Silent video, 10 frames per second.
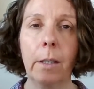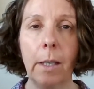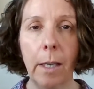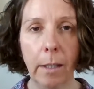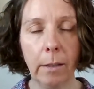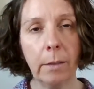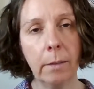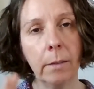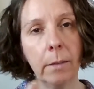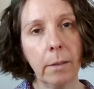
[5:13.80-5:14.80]
In
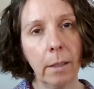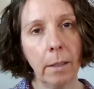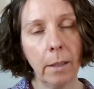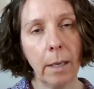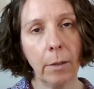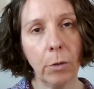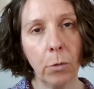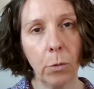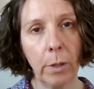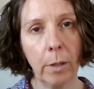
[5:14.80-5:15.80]
and then out, you
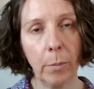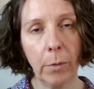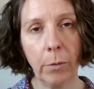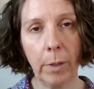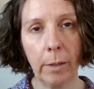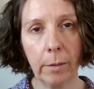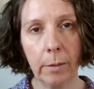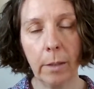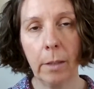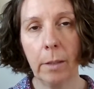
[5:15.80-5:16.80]
call it number 3.
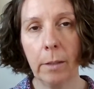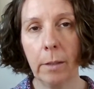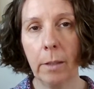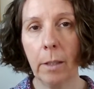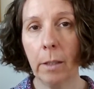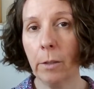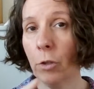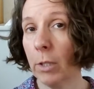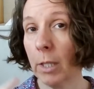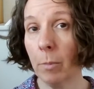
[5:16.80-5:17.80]
Then
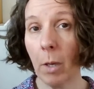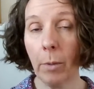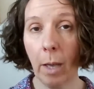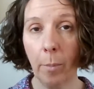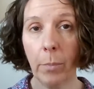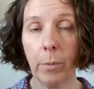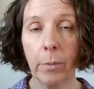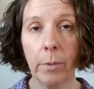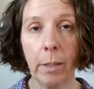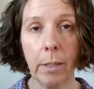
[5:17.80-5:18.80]
you just keep going up
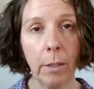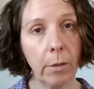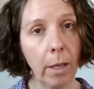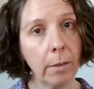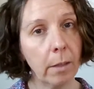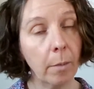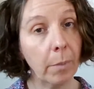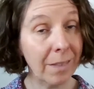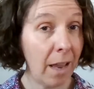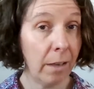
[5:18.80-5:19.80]
until you get to
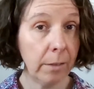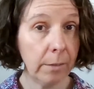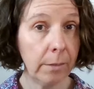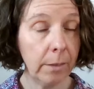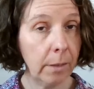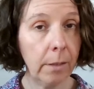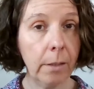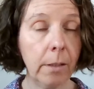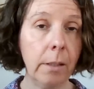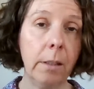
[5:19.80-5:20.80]
number 10, and
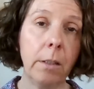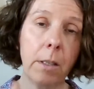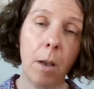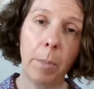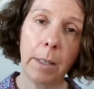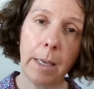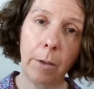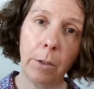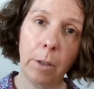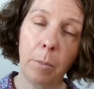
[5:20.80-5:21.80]
then you start back
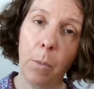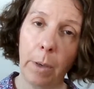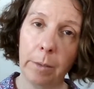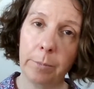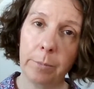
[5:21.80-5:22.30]
down at number 1.